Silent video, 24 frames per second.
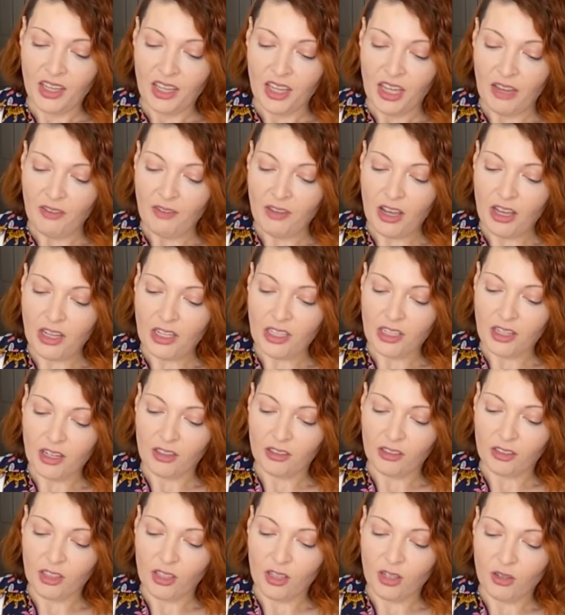I got it
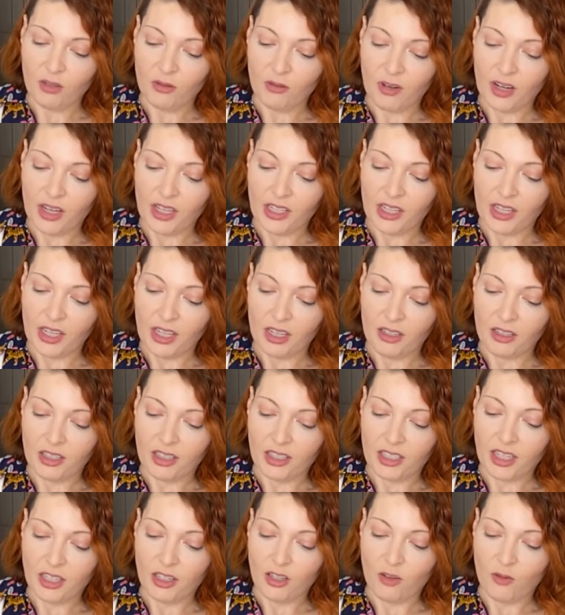on low right now because
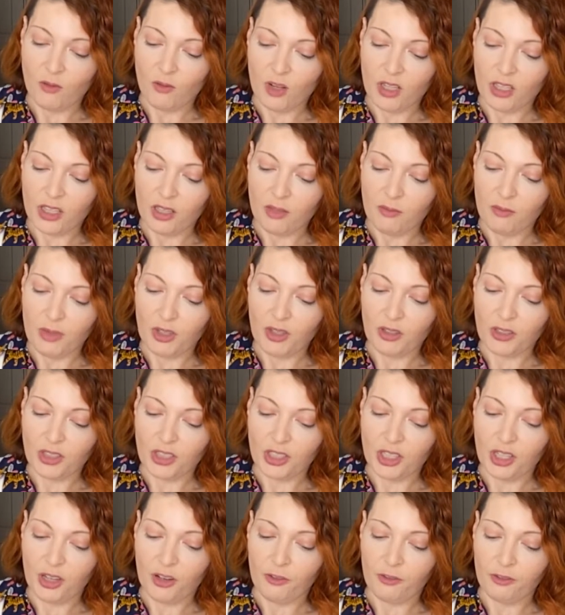I don't want the milk to
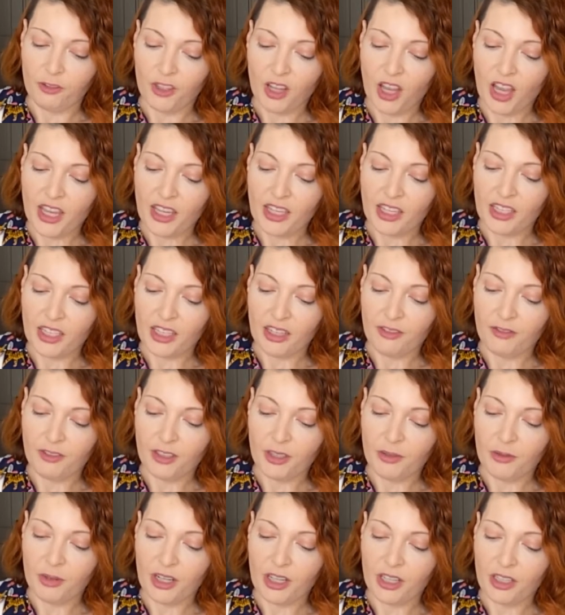go flying
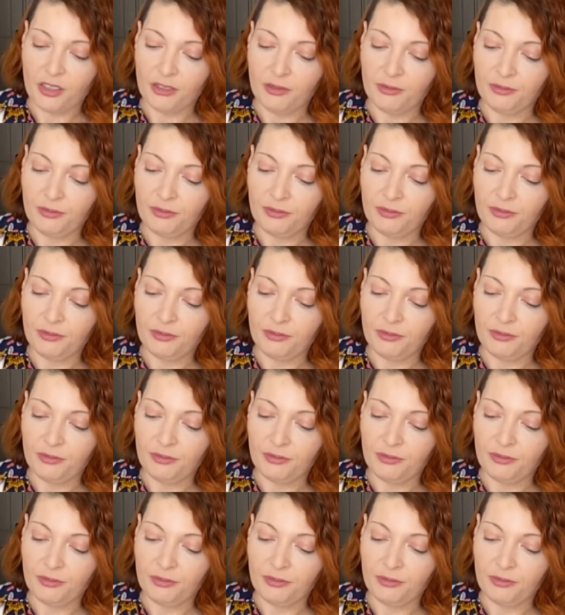everywhere.